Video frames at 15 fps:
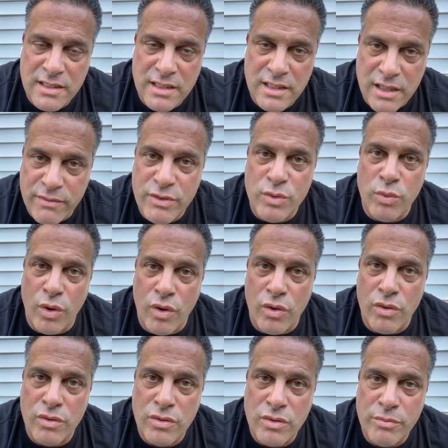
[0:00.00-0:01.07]
Love you all
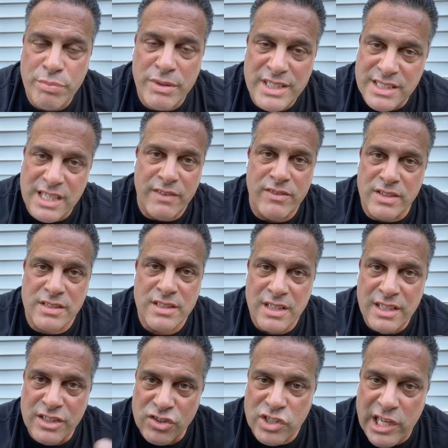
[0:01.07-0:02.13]
please give this,
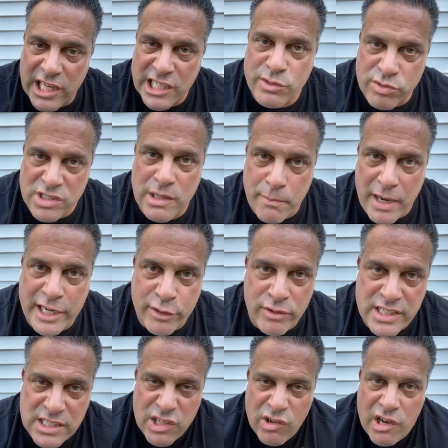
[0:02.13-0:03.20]
share this with somebody who
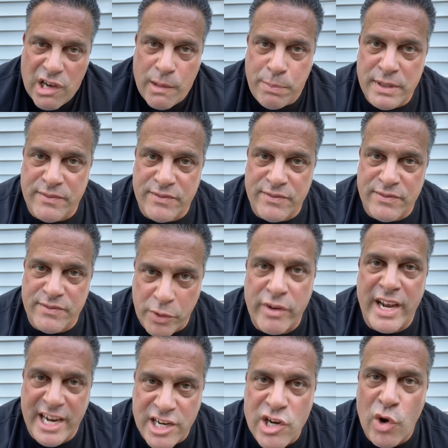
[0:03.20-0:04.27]
needs a little uplifting
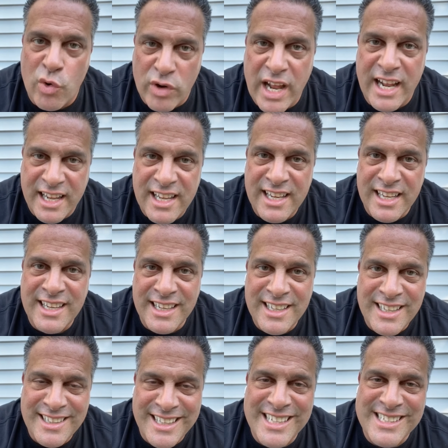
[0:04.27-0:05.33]
spirit and know that
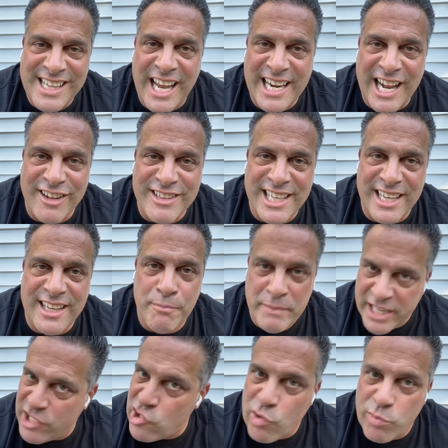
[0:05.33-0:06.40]
there's light out there.
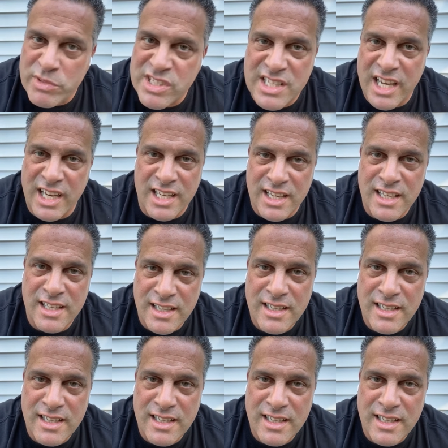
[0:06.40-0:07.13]
Make no mistake.